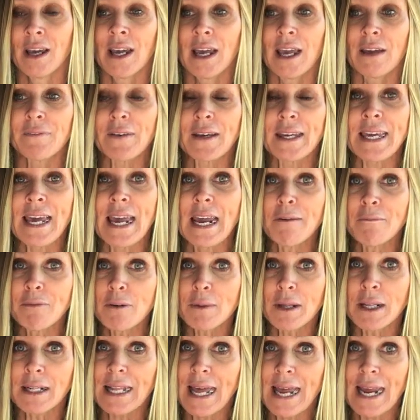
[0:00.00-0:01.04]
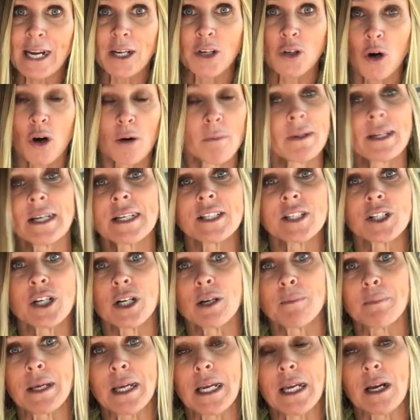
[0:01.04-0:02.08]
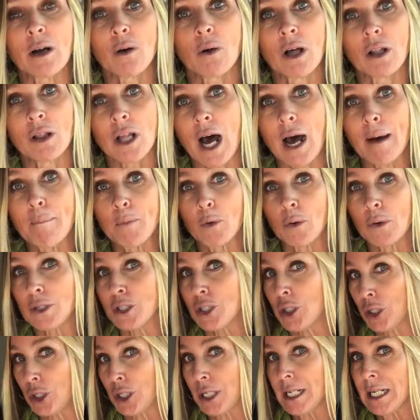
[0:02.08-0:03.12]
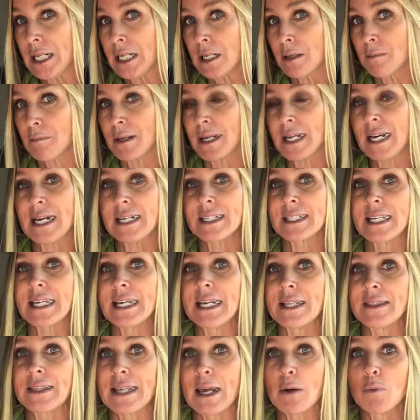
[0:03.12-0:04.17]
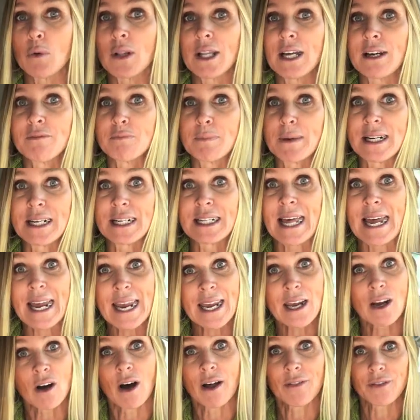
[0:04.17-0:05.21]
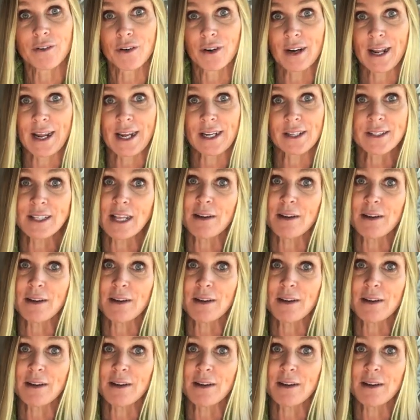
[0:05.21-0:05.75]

If it came from the leg, normally it's going to be a lot more dirty because it, they will have been laying on their legs.